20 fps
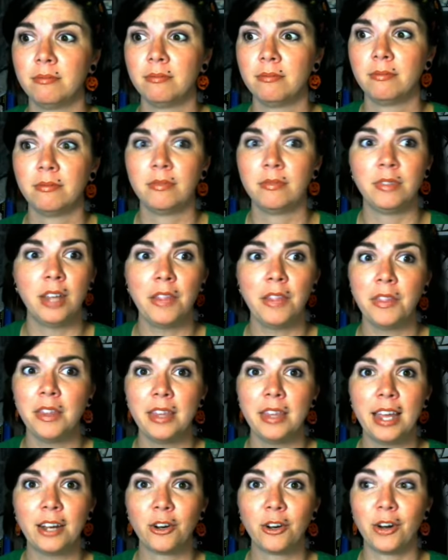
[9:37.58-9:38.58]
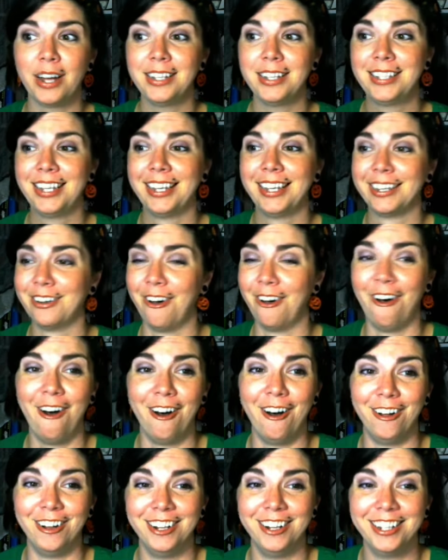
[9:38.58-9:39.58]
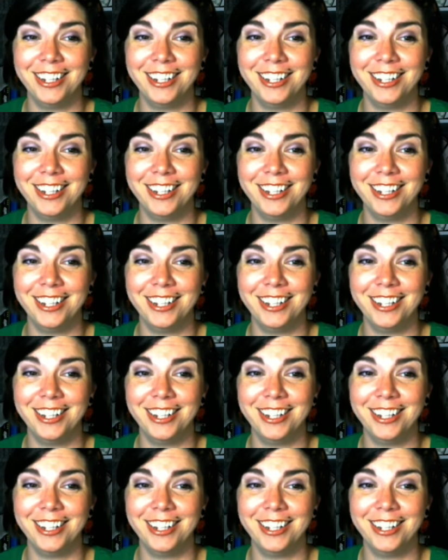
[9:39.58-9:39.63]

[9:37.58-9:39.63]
Nothing that crazy at all.